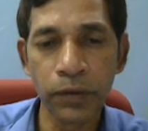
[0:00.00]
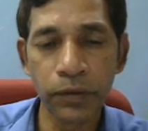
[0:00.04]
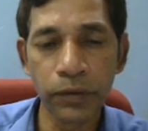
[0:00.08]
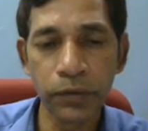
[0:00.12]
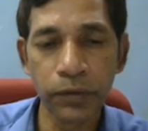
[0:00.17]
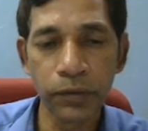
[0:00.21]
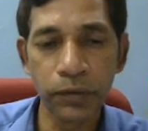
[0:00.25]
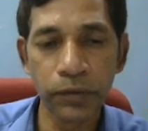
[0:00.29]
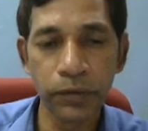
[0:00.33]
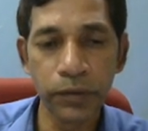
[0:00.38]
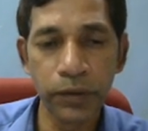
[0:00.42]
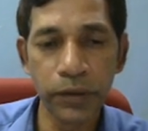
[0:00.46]

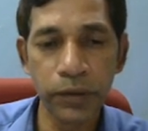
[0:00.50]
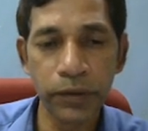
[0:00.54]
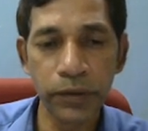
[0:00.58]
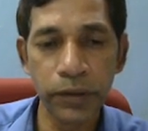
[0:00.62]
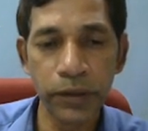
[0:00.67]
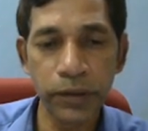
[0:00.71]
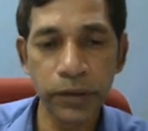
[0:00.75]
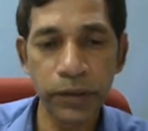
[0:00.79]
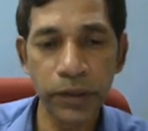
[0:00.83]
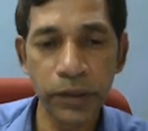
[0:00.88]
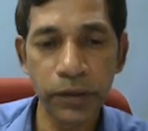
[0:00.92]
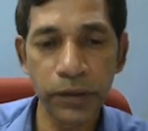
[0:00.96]
So this
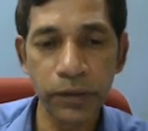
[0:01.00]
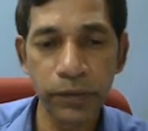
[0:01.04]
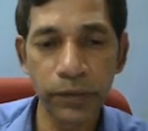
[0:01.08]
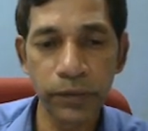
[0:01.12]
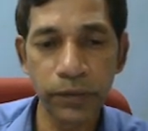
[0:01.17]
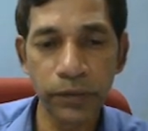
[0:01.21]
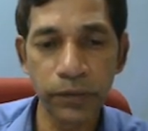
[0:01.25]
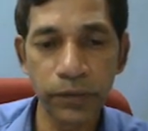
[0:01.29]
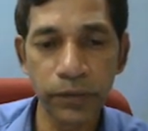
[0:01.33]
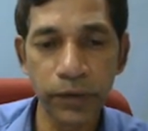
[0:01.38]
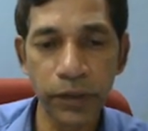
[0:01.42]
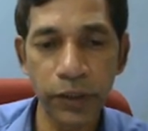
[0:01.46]
is
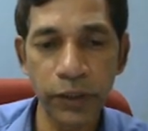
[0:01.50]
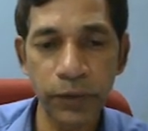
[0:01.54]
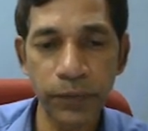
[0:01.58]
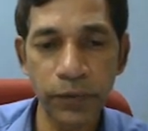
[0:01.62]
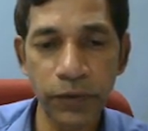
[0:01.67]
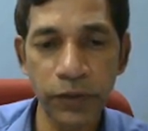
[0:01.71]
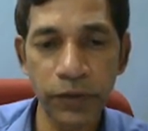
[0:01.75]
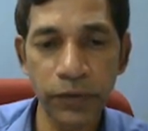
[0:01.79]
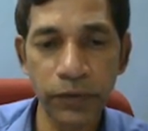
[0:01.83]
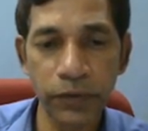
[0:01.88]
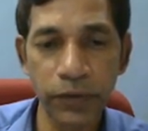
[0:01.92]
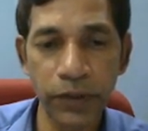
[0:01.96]

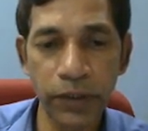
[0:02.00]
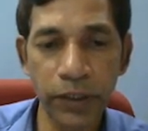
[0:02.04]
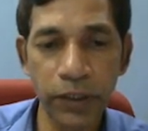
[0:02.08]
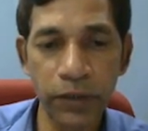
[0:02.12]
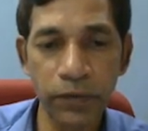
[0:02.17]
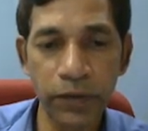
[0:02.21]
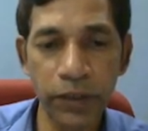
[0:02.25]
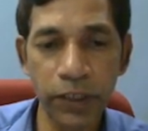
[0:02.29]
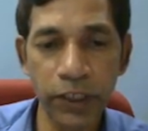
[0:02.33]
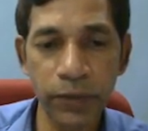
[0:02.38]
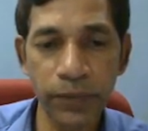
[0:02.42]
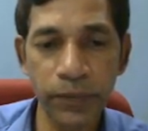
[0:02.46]
corresponds to the
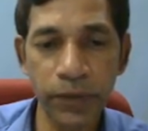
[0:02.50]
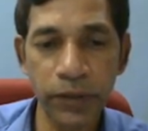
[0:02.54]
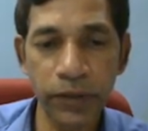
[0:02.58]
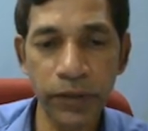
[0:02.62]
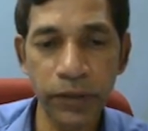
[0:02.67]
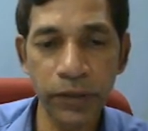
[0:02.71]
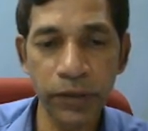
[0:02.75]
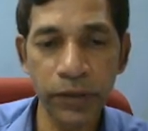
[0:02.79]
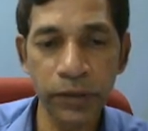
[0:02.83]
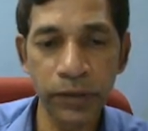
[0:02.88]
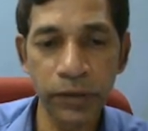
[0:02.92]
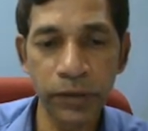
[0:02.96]
regular
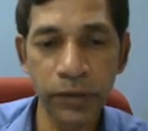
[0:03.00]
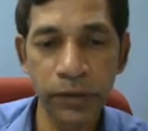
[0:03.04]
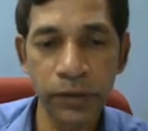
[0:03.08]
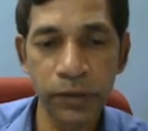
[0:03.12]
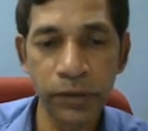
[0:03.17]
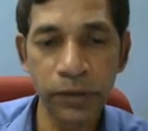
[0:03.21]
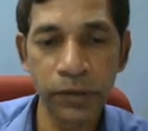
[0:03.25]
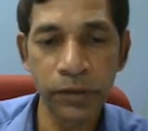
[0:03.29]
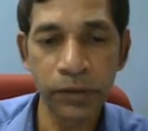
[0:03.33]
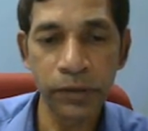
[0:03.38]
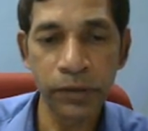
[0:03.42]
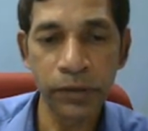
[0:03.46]
expression
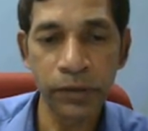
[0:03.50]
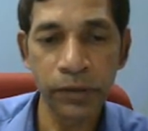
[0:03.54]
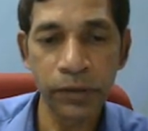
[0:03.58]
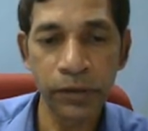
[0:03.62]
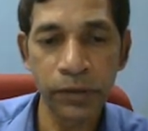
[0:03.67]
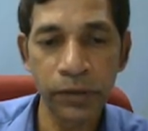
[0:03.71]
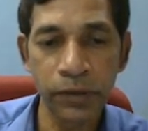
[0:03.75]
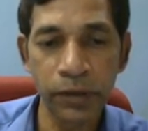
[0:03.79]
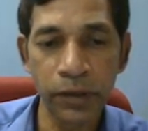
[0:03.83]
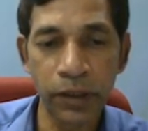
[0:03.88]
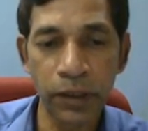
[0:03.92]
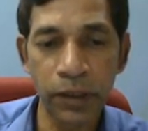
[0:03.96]

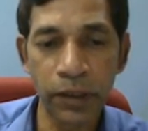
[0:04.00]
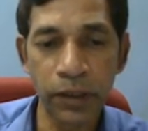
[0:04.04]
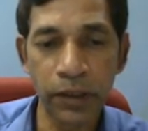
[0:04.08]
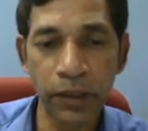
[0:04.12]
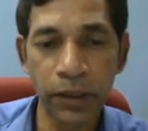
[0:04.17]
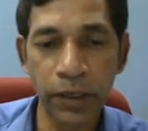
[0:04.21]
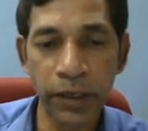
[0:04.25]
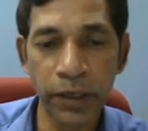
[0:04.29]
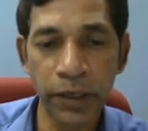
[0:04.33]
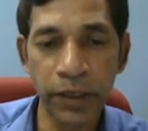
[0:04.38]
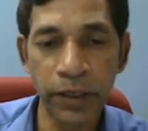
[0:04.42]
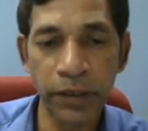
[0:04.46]

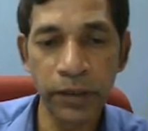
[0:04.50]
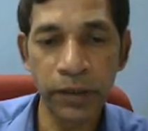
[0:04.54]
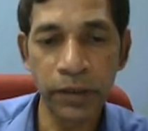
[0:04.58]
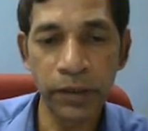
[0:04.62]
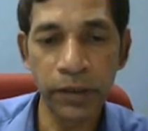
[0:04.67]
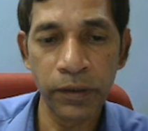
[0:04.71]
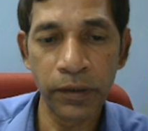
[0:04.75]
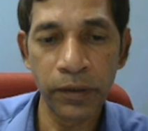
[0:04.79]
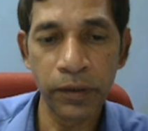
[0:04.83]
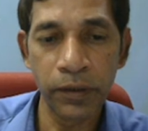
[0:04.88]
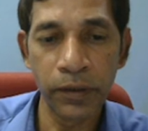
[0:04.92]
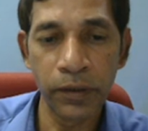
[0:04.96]
R9
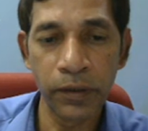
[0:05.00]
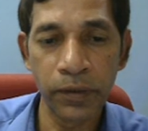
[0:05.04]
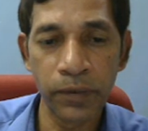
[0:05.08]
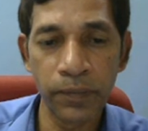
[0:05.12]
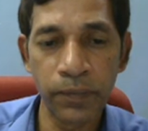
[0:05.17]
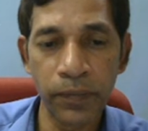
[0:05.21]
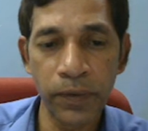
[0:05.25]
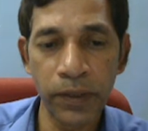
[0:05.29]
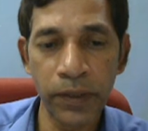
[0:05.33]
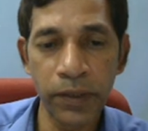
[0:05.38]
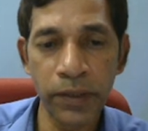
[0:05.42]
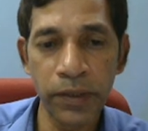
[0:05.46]

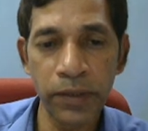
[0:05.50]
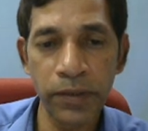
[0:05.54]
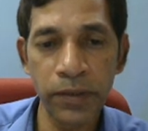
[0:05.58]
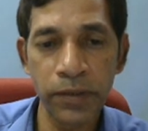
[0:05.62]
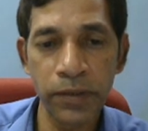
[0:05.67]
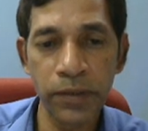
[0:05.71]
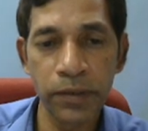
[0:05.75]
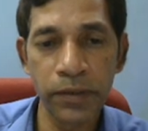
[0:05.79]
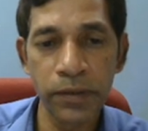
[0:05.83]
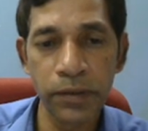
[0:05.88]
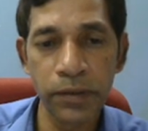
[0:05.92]
plus